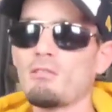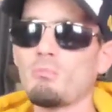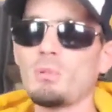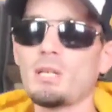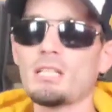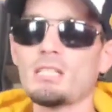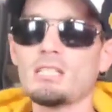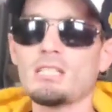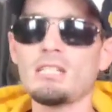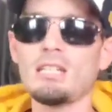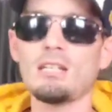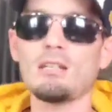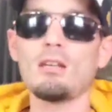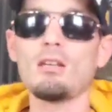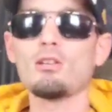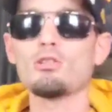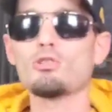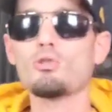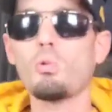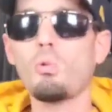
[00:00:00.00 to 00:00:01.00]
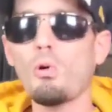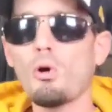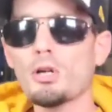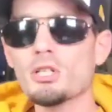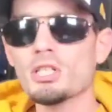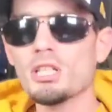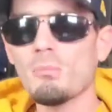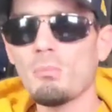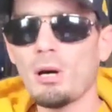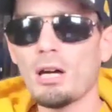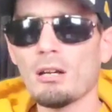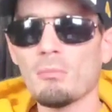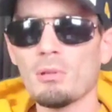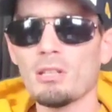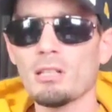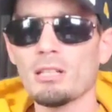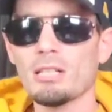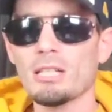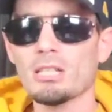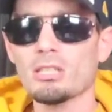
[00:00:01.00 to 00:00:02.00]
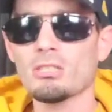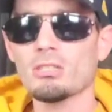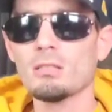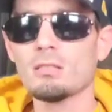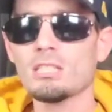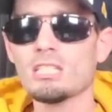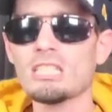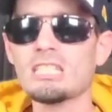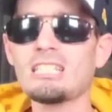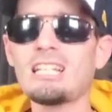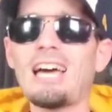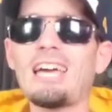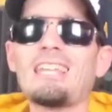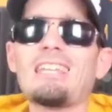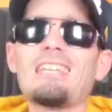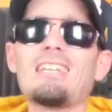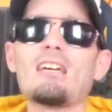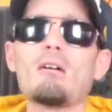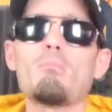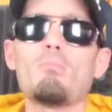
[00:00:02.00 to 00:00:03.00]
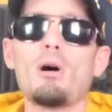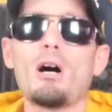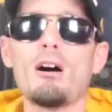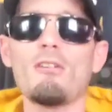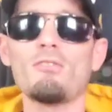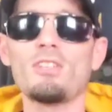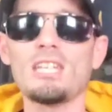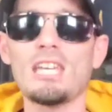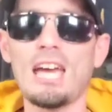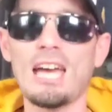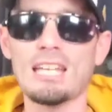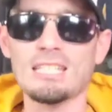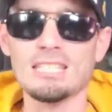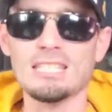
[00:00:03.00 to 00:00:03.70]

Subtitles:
the Big Ten towards the bottom of the list, slightly above the